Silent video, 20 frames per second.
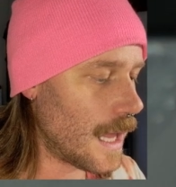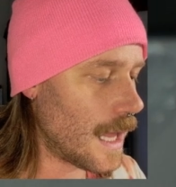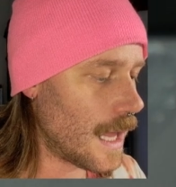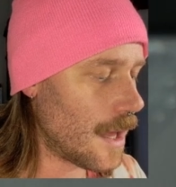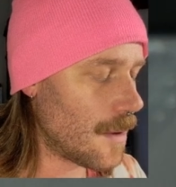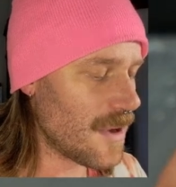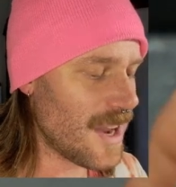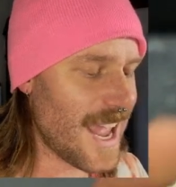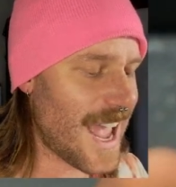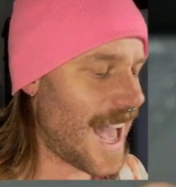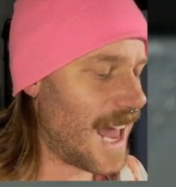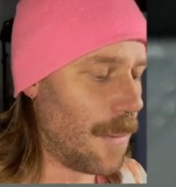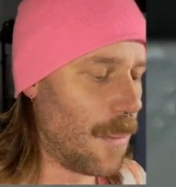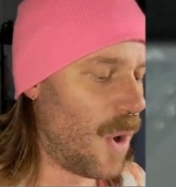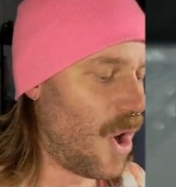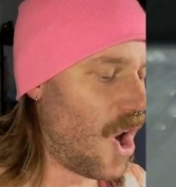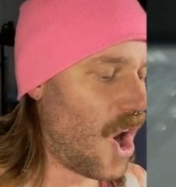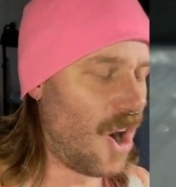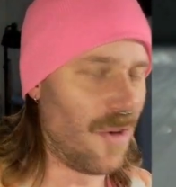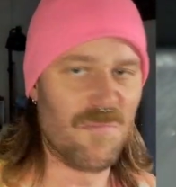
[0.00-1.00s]
them
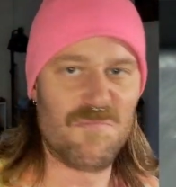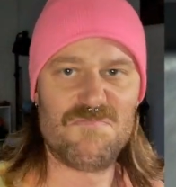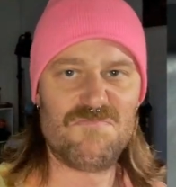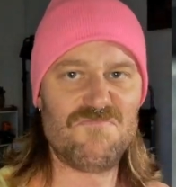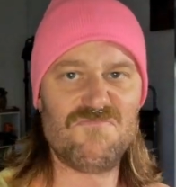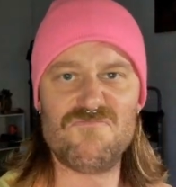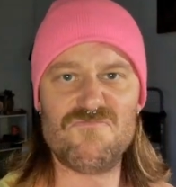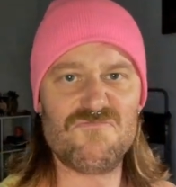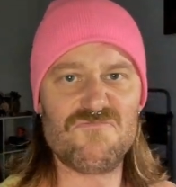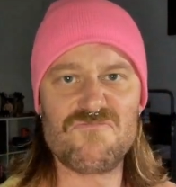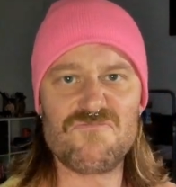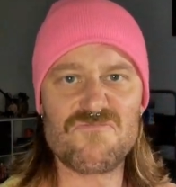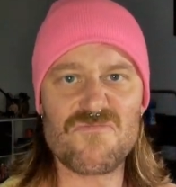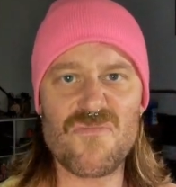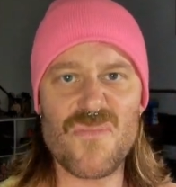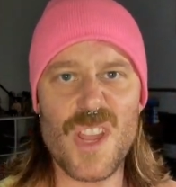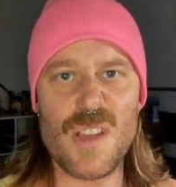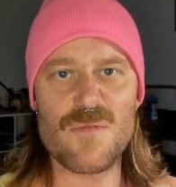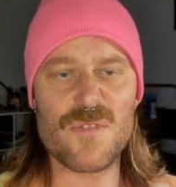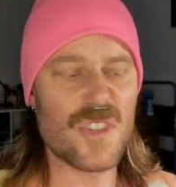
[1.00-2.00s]
all.
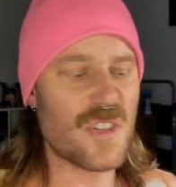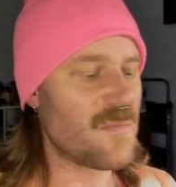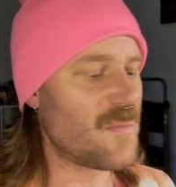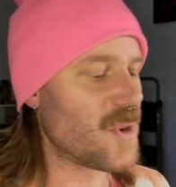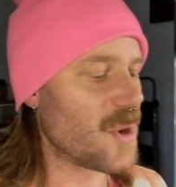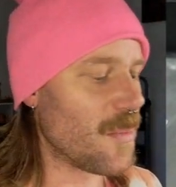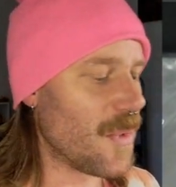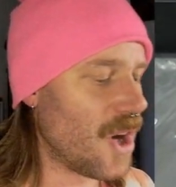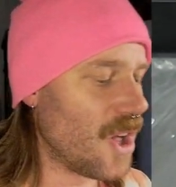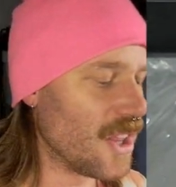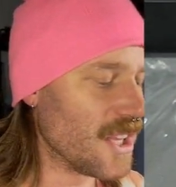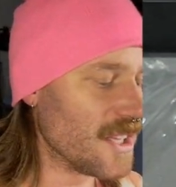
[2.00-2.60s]
I'm just gonna put them all